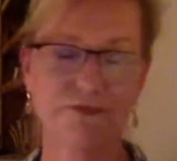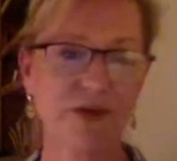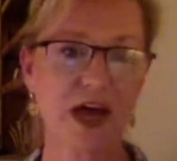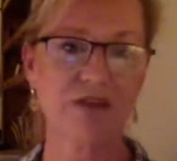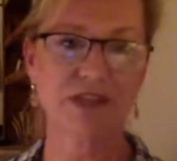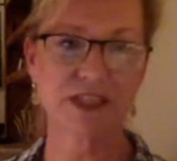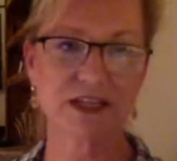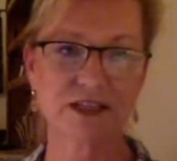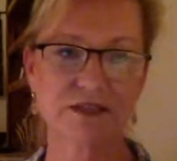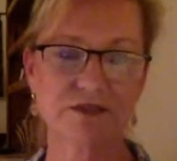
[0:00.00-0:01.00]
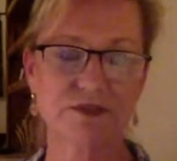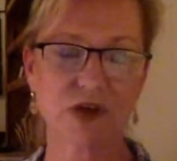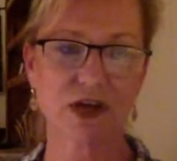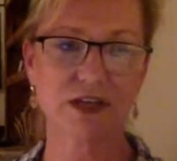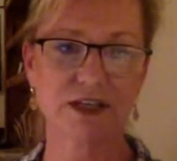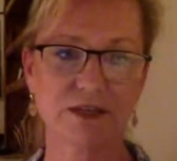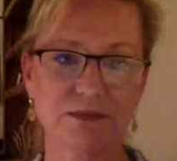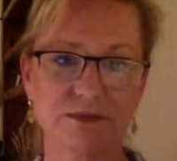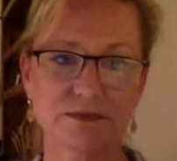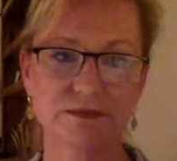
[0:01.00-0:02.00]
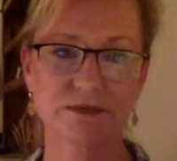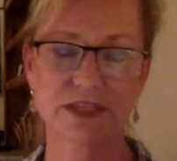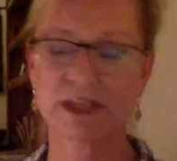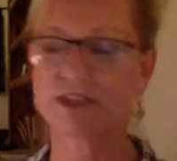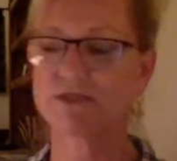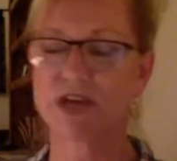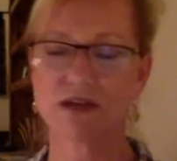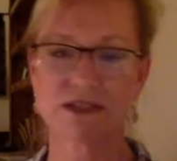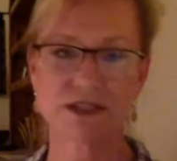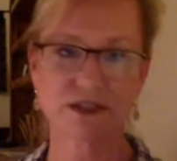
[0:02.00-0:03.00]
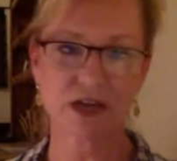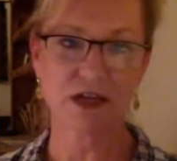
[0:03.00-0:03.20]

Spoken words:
5 intensives of auditing, tens of thousands of